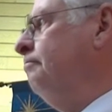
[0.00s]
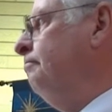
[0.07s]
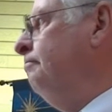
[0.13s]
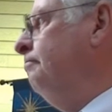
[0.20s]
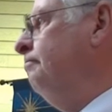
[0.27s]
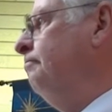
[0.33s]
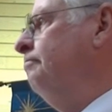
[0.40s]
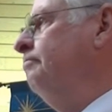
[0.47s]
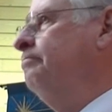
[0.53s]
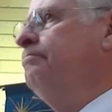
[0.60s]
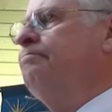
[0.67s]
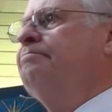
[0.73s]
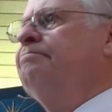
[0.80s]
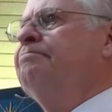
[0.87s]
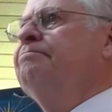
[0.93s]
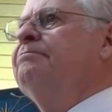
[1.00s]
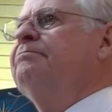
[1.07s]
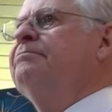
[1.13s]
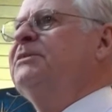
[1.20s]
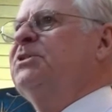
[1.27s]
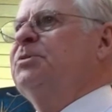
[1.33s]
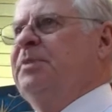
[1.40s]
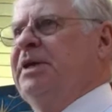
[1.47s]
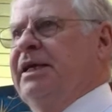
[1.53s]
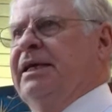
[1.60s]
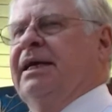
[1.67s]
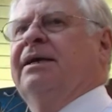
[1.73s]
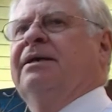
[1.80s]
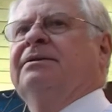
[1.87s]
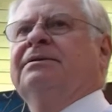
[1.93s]
Speak out.
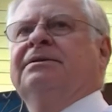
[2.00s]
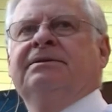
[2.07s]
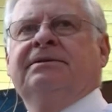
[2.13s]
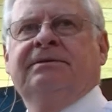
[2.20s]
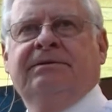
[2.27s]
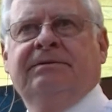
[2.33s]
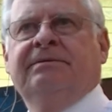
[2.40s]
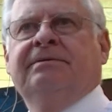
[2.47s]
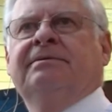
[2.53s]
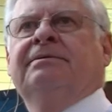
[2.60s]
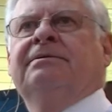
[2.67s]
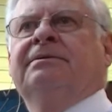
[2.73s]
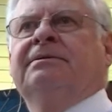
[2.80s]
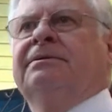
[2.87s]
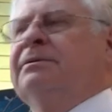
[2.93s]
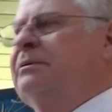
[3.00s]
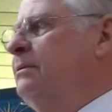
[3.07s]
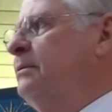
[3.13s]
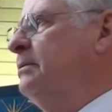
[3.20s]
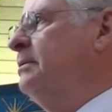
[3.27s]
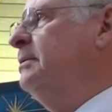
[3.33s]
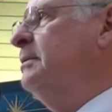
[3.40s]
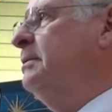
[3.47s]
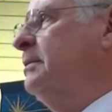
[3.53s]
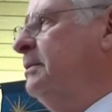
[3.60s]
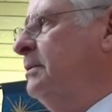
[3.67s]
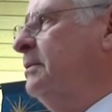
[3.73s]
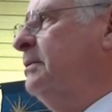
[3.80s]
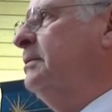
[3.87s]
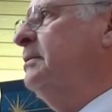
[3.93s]
Speak out?
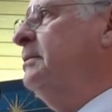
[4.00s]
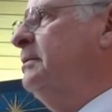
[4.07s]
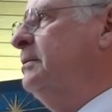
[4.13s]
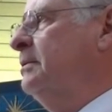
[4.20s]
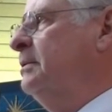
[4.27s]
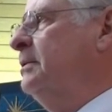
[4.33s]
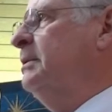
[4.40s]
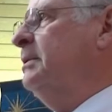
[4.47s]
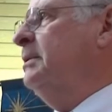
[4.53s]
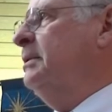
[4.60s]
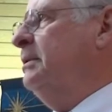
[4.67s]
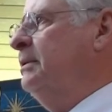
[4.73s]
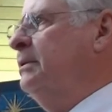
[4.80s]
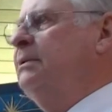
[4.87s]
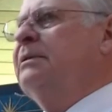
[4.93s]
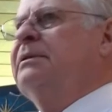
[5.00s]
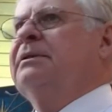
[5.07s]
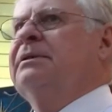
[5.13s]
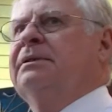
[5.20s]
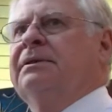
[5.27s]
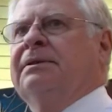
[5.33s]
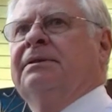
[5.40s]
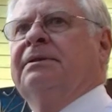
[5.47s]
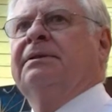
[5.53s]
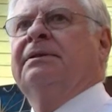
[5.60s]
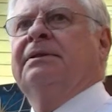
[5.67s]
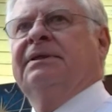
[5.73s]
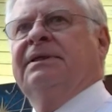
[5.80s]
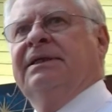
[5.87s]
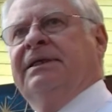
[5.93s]
To list your own
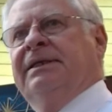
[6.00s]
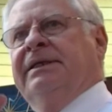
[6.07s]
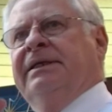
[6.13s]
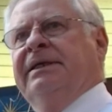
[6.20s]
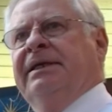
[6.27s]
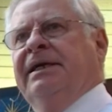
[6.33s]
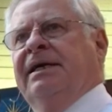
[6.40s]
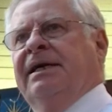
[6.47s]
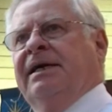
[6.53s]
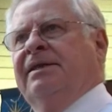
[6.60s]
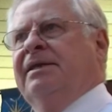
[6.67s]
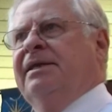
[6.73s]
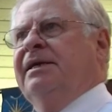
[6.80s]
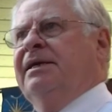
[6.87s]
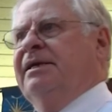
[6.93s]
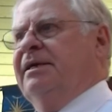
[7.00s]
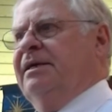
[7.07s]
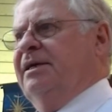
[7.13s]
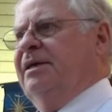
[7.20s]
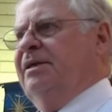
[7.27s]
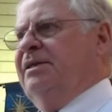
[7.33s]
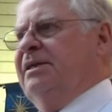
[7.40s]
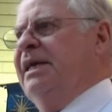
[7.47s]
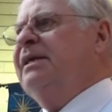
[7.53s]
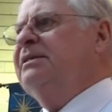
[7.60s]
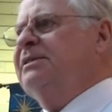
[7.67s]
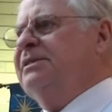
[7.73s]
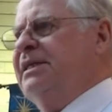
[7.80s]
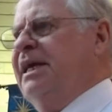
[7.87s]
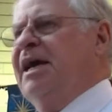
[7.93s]
accomplishments. Yeah, I think uh,
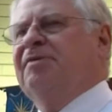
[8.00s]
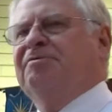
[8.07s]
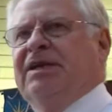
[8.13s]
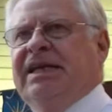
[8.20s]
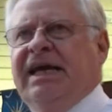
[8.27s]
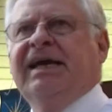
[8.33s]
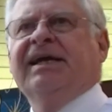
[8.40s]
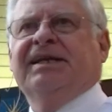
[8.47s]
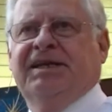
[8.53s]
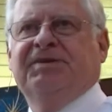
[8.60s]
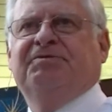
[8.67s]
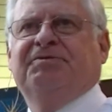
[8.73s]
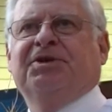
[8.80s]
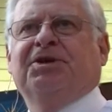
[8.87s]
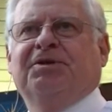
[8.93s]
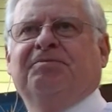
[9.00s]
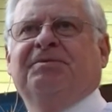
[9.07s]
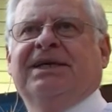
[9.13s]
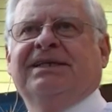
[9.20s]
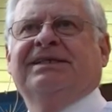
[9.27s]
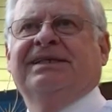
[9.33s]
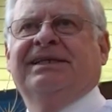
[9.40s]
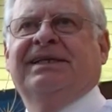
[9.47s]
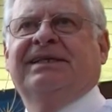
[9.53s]
tends to have a negative term, doesn't